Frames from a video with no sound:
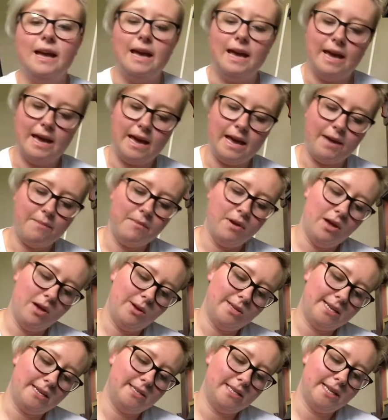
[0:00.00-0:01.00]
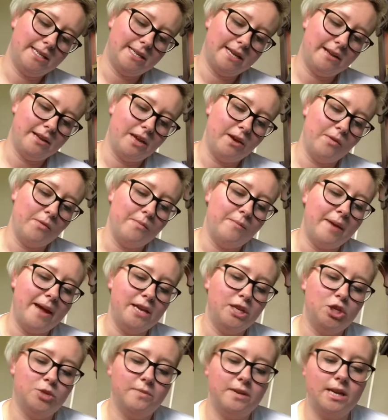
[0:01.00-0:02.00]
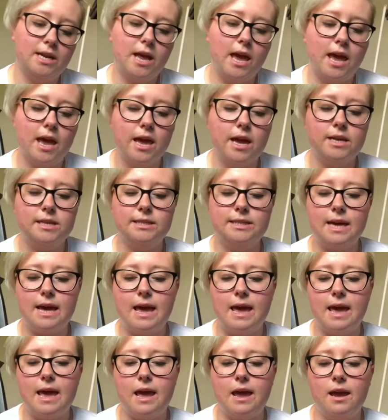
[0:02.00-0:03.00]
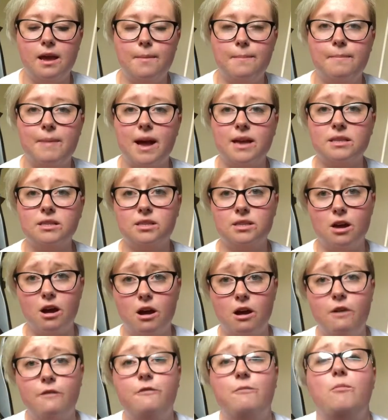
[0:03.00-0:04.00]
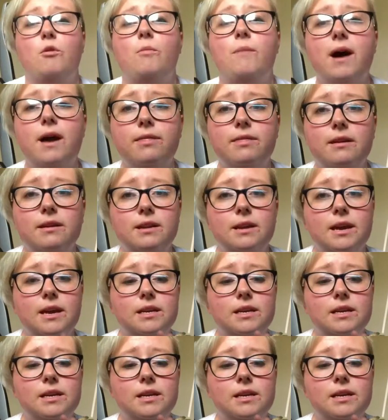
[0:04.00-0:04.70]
Um, what else can I tell you? Benjamin is a pastel ball python.